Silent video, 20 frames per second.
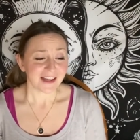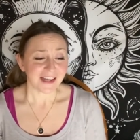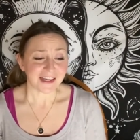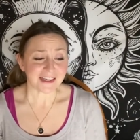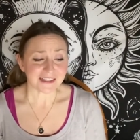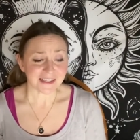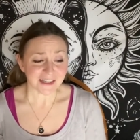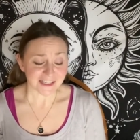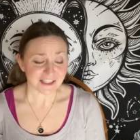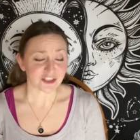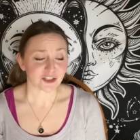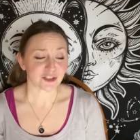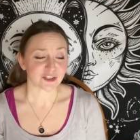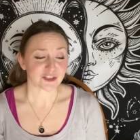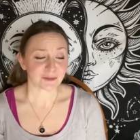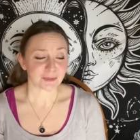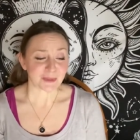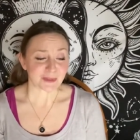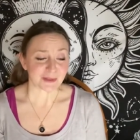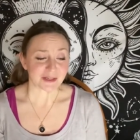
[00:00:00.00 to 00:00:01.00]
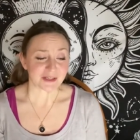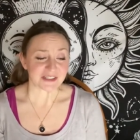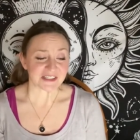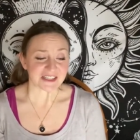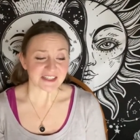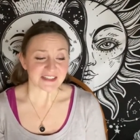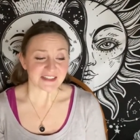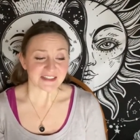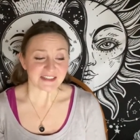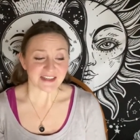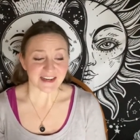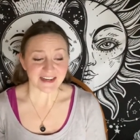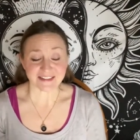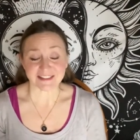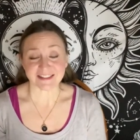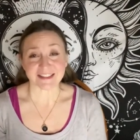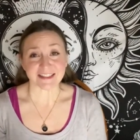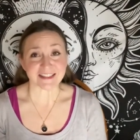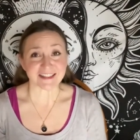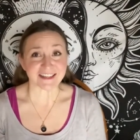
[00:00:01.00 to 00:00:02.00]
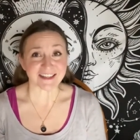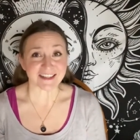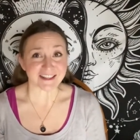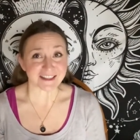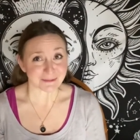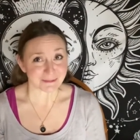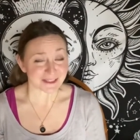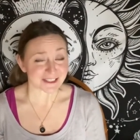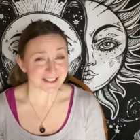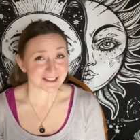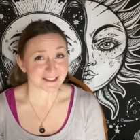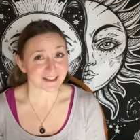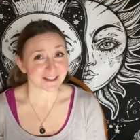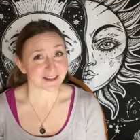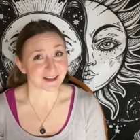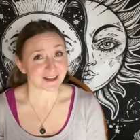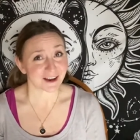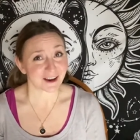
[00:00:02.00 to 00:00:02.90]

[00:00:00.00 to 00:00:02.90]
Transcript: A nature spirit dancing in the midst